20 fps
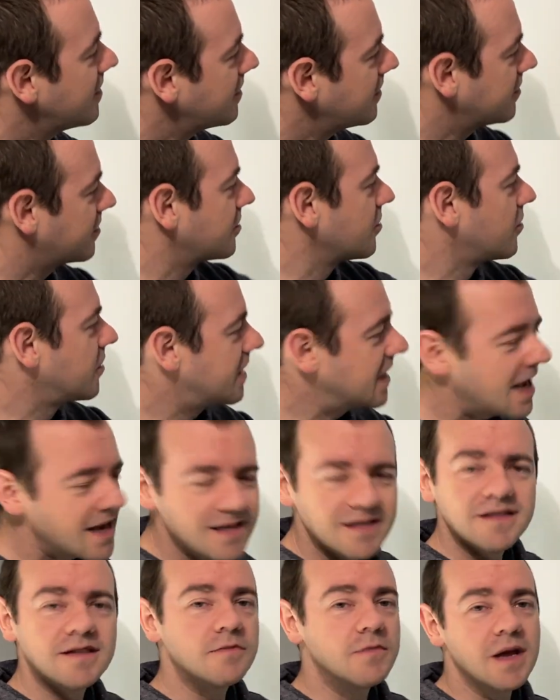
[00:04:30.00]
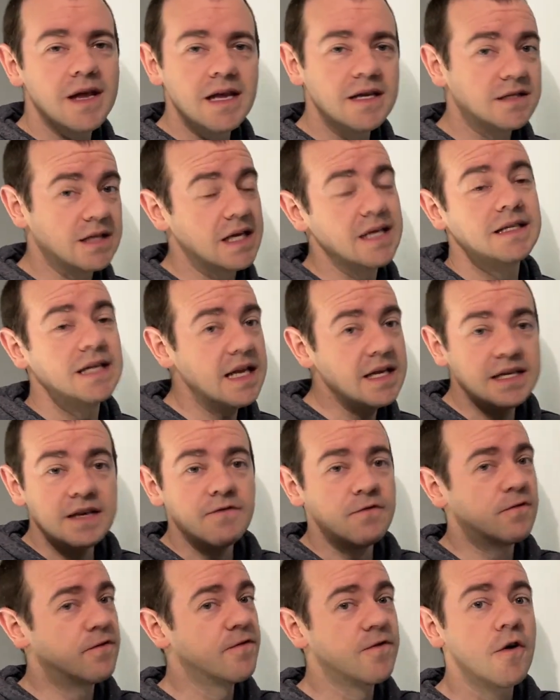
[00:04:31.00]
So the estimate is
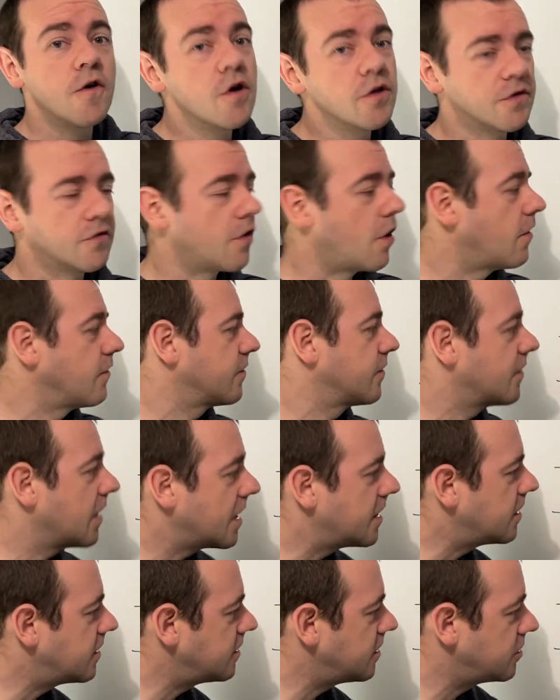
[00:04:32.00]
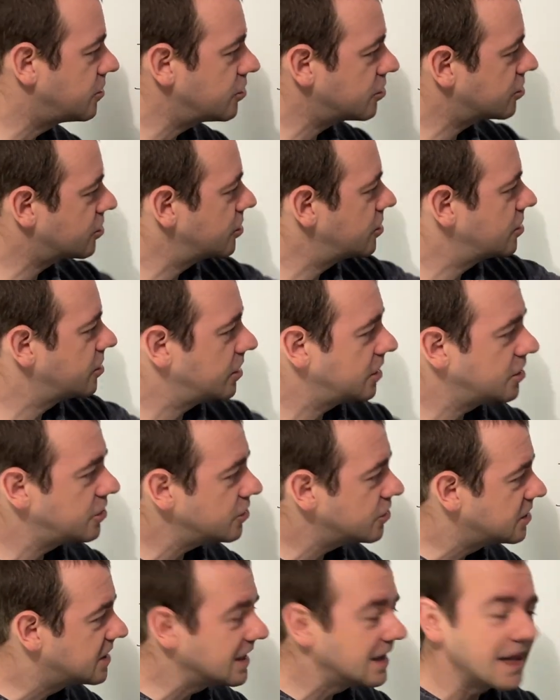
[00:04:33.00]
even further off, and you're
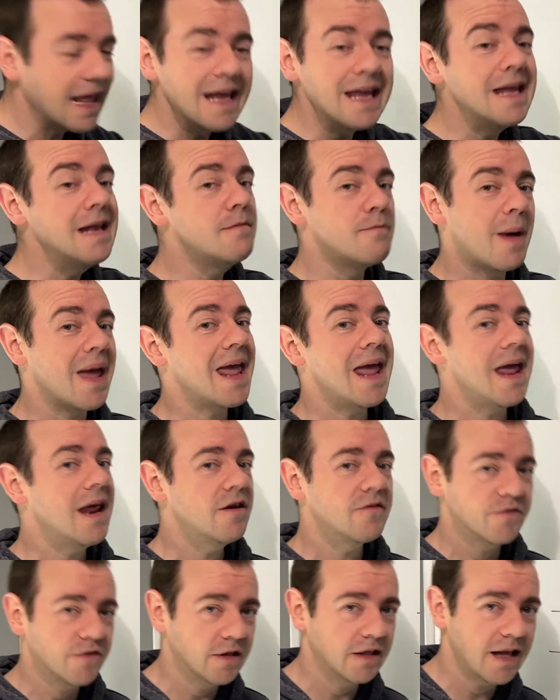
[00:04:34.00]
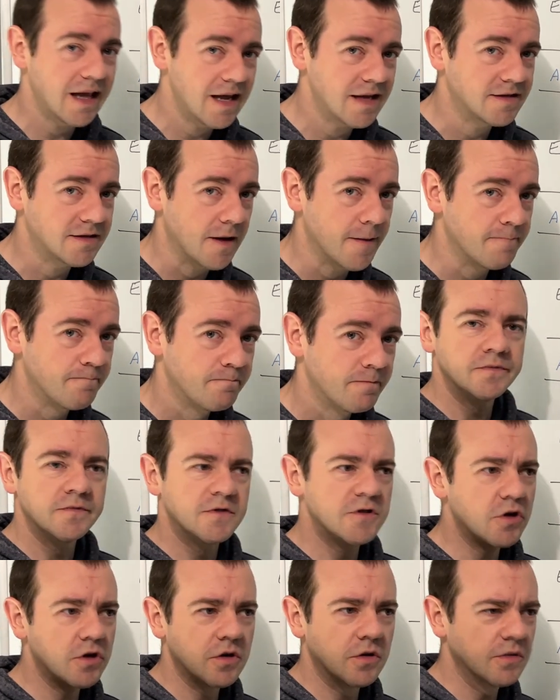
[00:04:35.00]
just delaying paying for later.
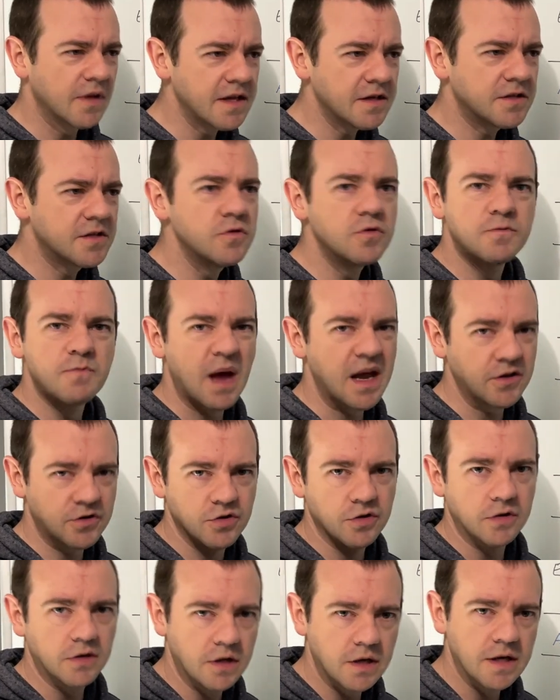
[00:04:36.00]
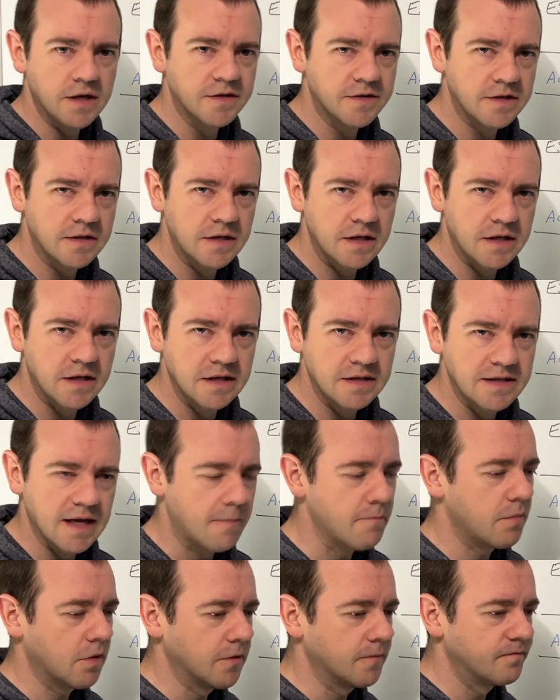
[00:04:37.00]
So let's use petrol as an
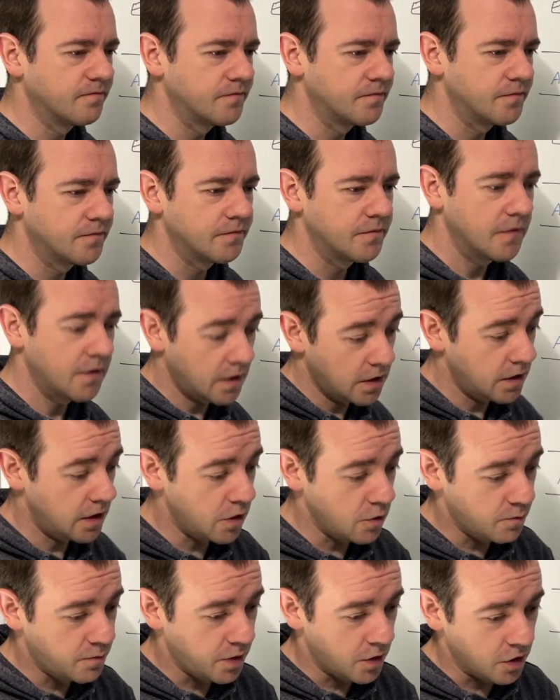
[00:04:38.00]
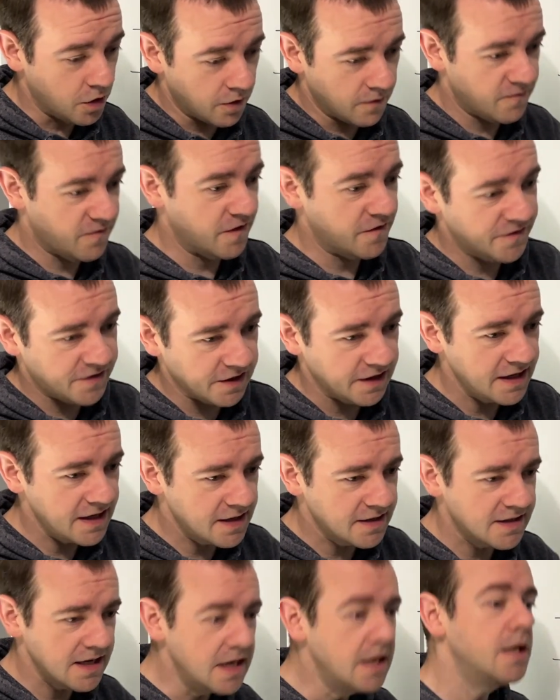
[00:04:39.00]
example. You put 50
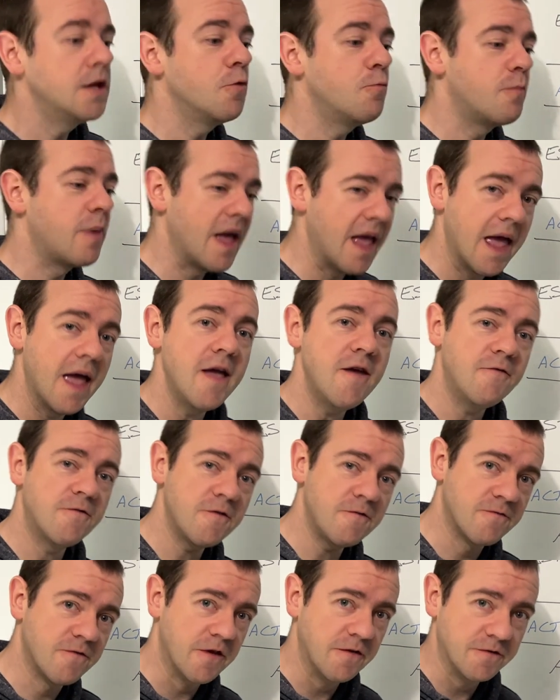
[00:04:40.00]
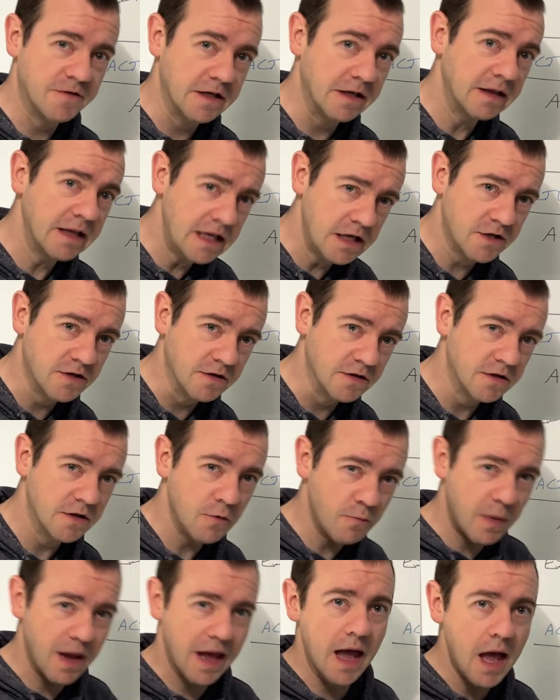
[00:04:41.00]
litres in, you pay for 50 litres.
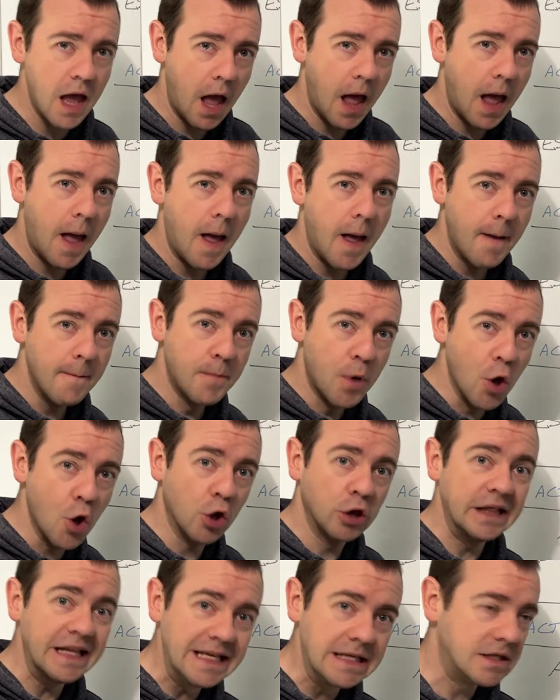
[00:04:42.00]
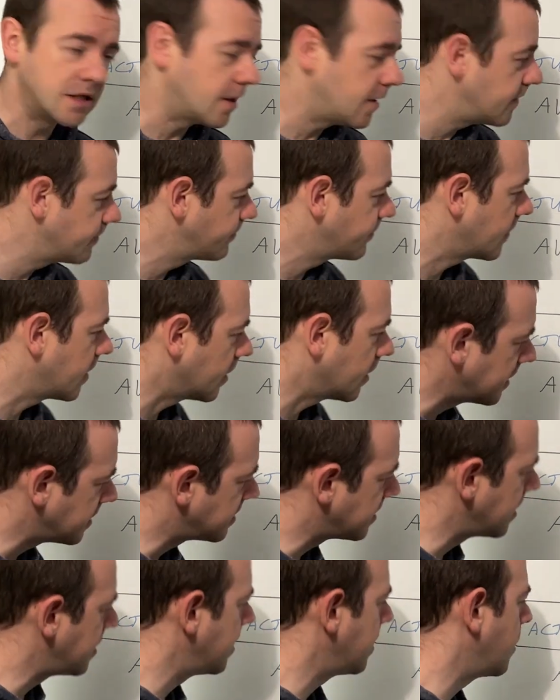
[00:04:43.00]
You pay per litre, at
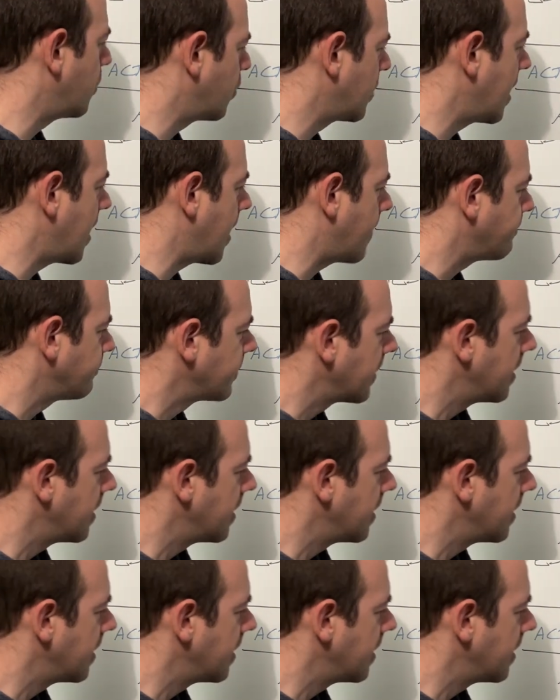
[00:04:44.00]
least in the UK.